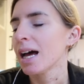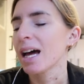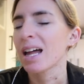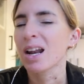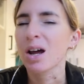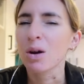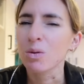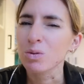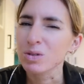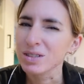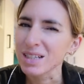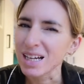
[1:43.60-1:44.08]

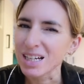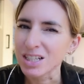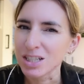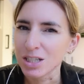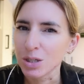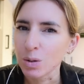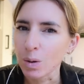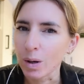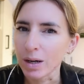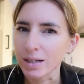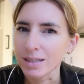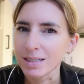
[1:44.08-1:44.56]
and I was
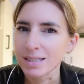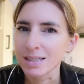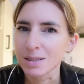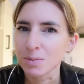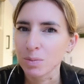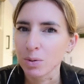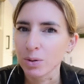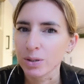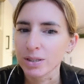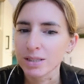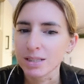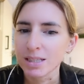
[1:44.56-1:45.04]
actually quite
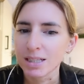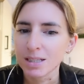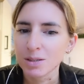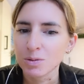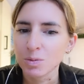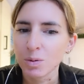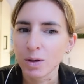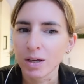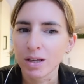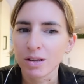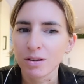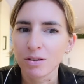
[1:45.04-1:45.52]

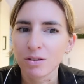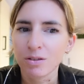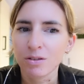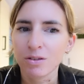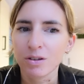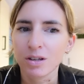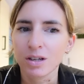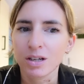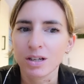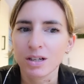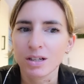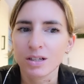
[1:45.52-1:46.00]
disappointed
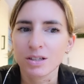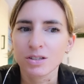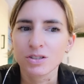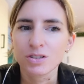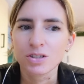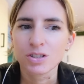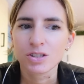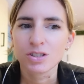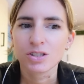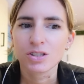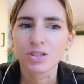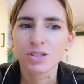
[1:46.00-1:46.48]
with
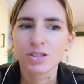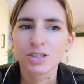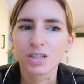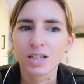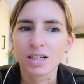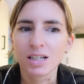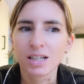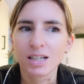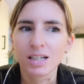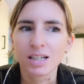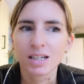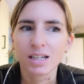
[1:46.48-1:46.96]

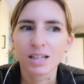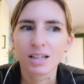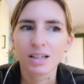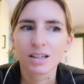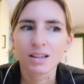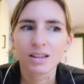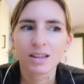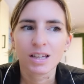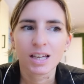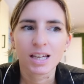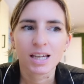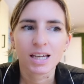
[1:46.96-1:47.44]
just
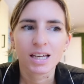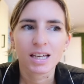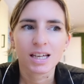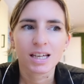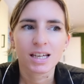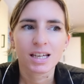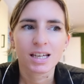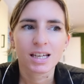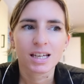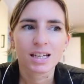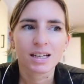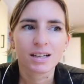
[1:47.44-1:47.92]

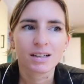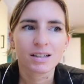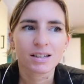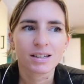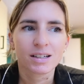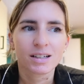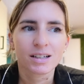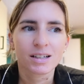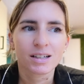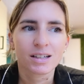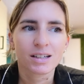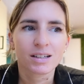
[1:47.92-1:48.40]
the
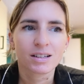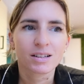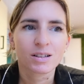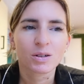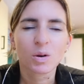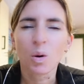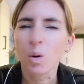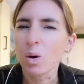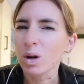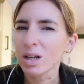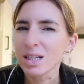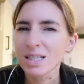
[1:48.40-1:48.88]

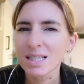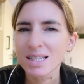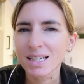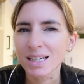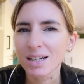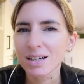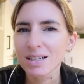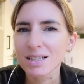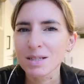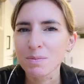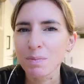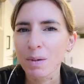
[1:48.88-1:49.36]

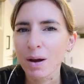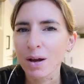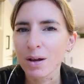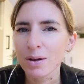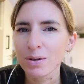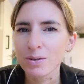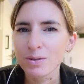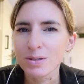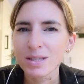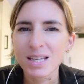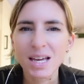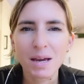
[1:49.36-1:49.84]
quality, I
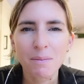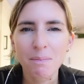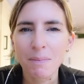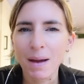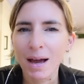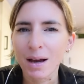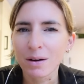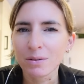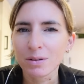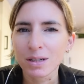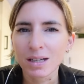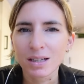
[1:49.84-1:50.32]
suppose, the
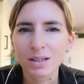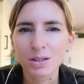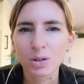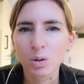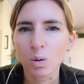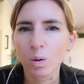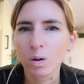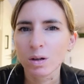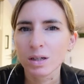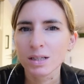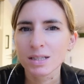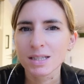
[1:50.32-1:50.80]
amount and the
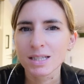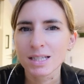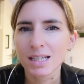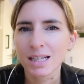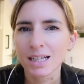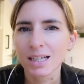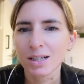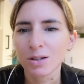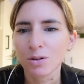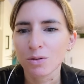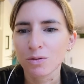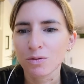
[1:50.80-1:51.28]

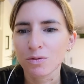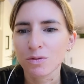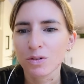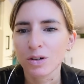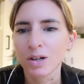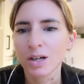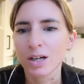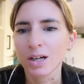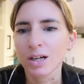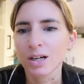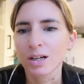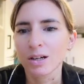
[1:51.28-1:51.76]
quality of
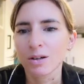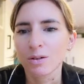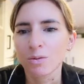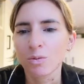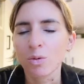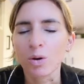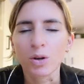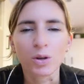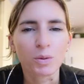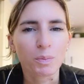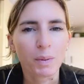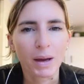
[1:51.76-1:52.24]

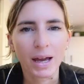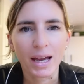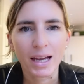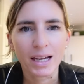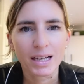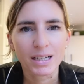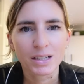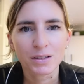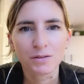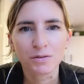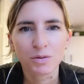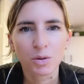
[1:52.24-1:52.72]
what you
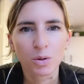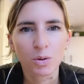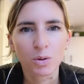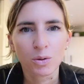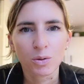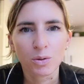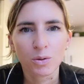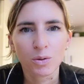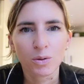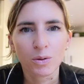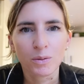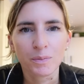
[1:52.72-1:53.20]
paid
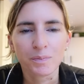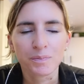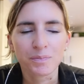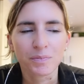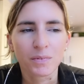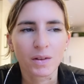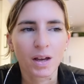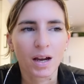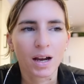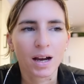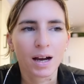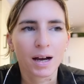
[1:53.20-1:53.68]
for.
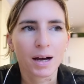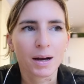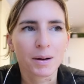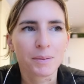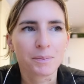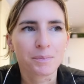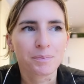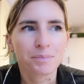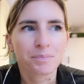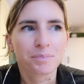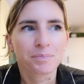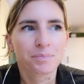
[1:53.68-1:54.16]

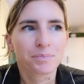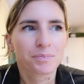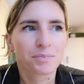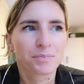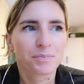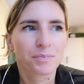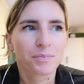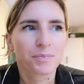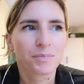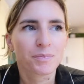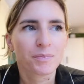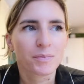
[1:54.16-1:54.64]

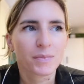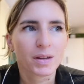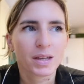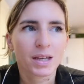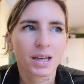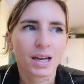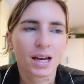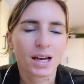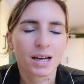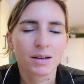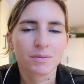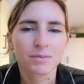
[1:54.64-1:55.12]

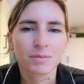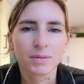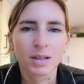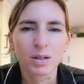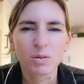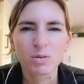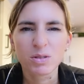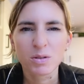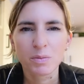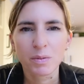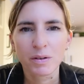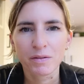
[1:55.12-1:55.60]

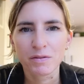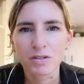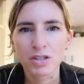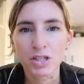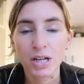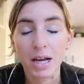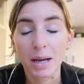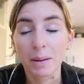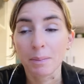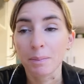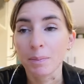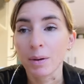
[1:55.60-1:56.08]
It was a bit of a
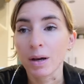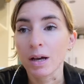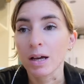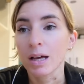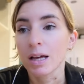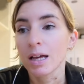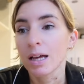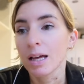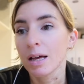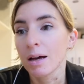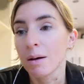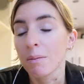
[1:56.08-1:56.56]
shame, but
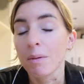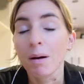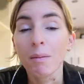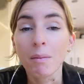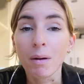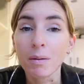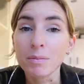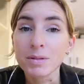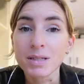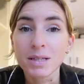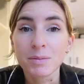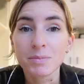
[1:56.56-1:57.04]
my
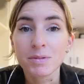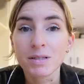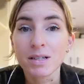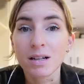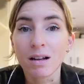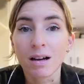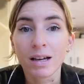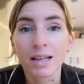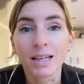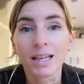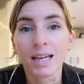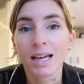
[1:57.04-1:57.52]
mum seemed to
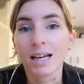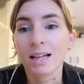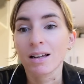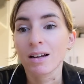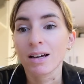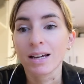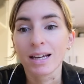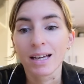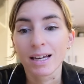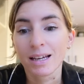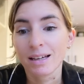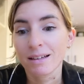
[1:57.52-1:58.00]
like it.
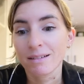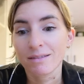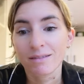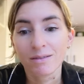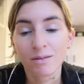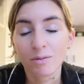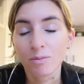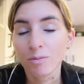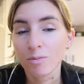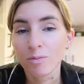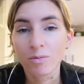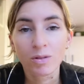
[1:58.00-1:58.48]

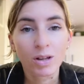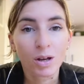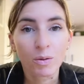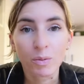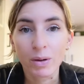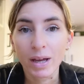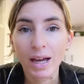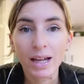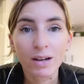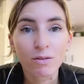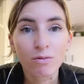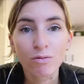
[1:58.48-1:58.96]
Like
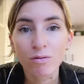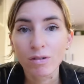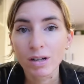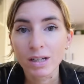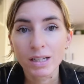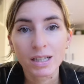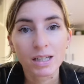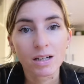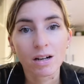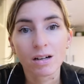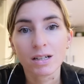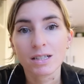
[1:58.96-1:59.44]
we had a
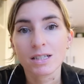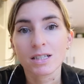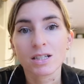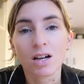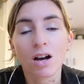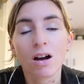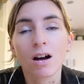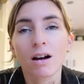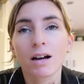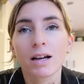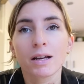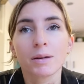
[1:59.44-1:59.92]
really nice
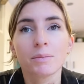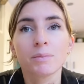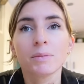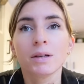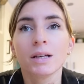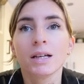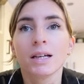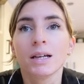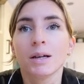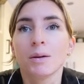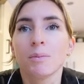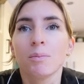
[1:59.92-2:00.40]

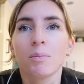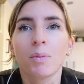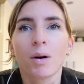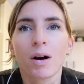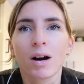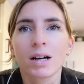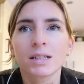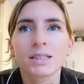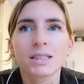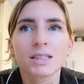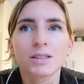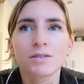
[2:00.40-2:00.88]
time, but
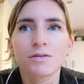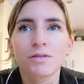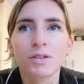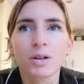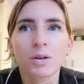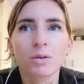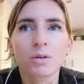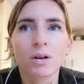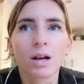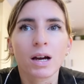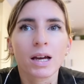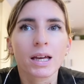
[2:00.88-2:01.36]
I did
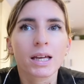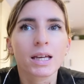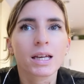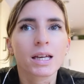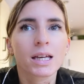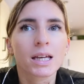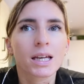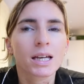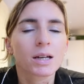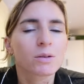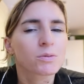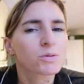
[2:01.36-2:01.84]
feel
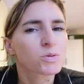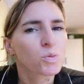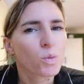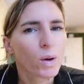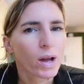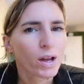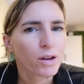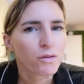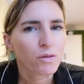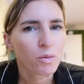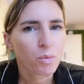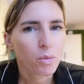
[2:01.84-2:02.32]
like it was
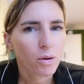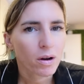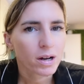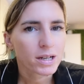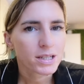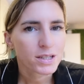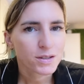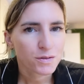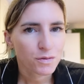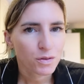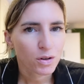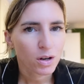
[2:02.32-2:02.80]
way
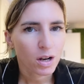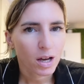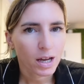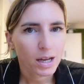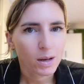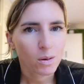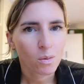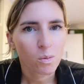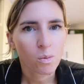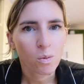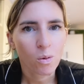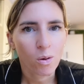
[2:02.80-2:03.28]
overpriced for
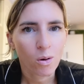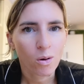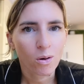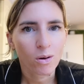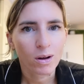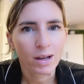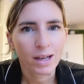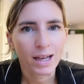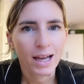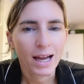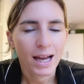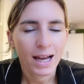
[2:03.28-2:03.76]
like
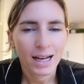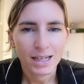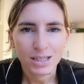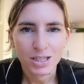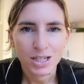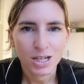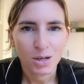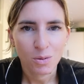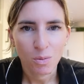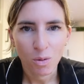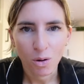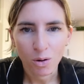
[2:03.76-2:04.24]
what it
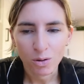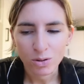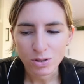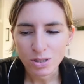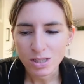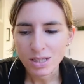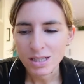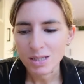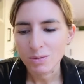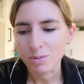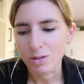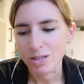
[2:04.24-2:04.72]
actually
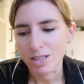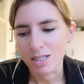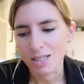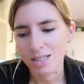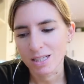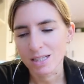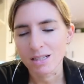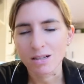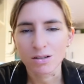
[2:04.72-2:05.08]
was, which is